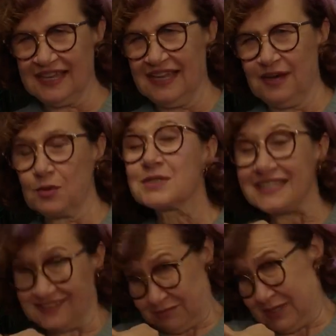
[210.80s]
was
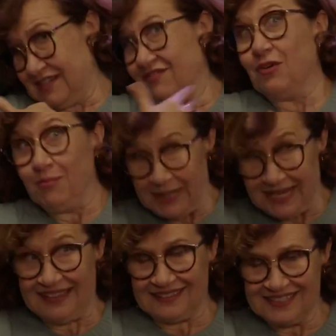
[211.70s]
interesting for me
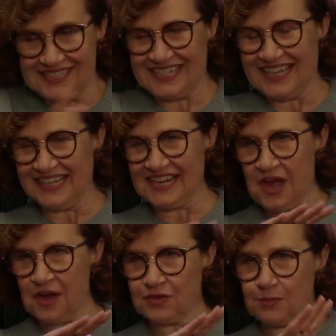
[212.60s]
at least, and
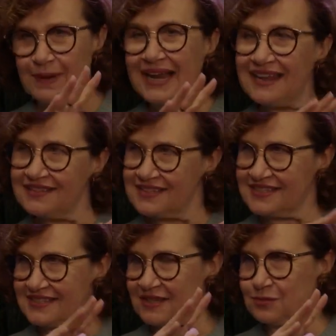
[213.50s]
how the
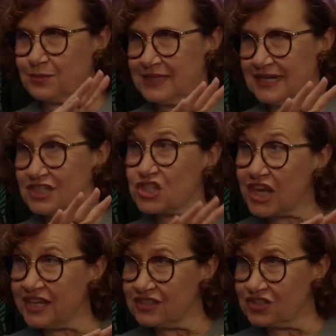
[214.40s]
balance will
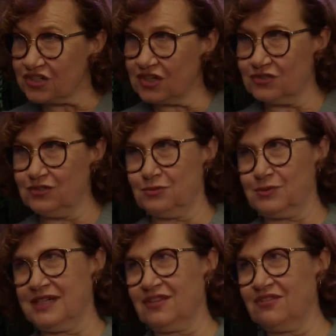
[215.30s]
change
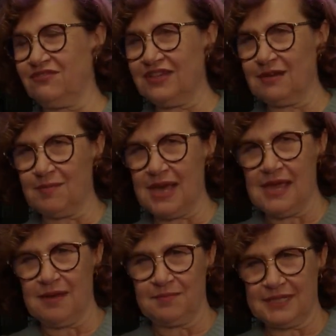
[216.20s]
during the film,
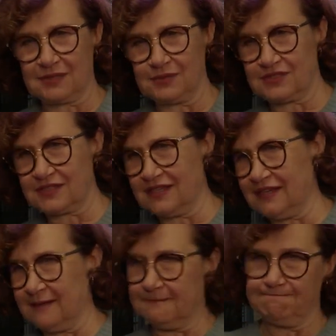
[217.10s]
because
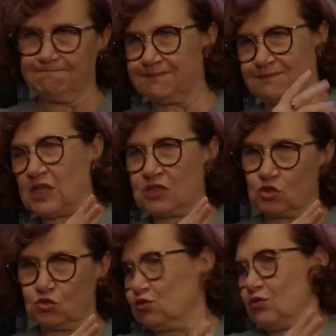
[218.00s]

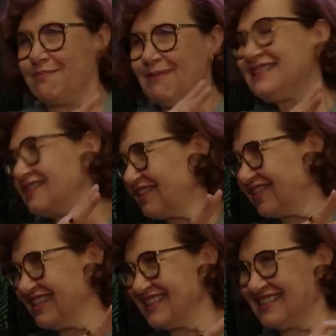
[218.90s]
dramatic
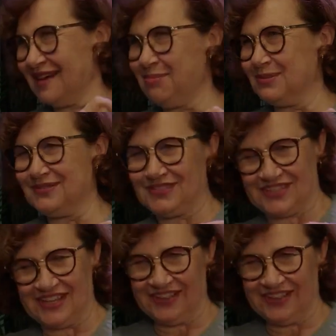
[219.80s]
things happens,